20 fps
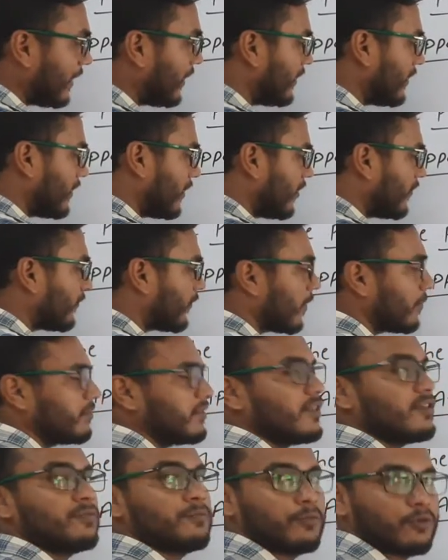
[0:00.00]
enter
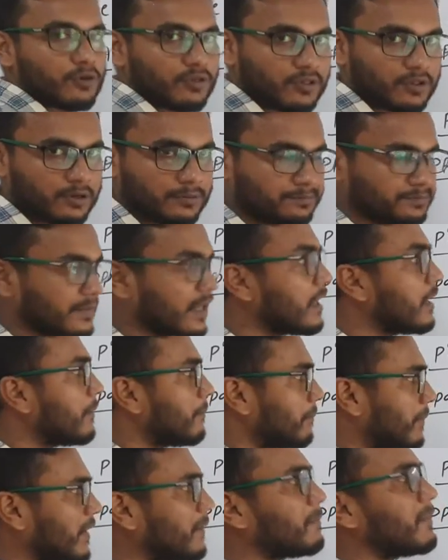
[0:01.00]
from this portion.
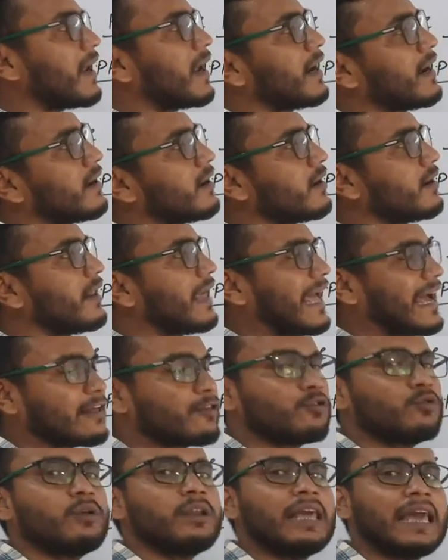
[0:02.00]
Pig bladder
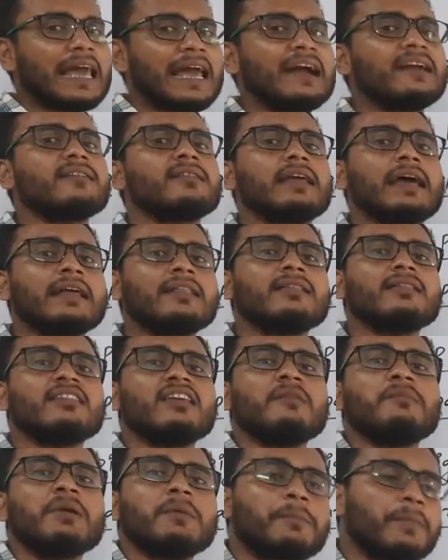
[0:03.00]
actually acts as
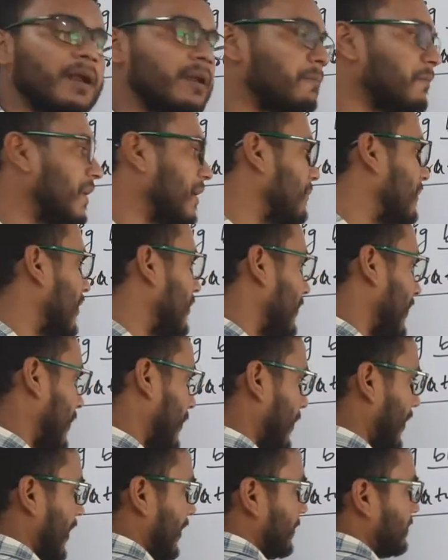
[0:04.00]
semi-permeable
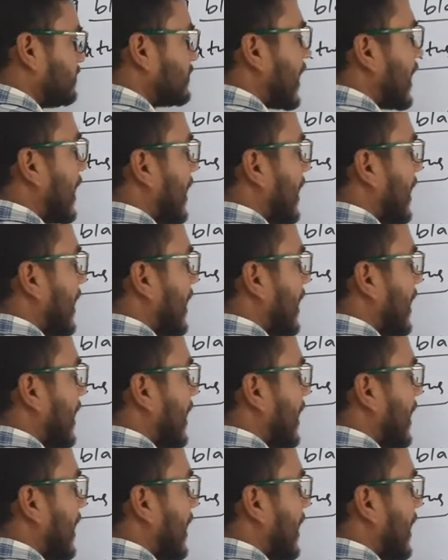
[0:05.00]
membrane.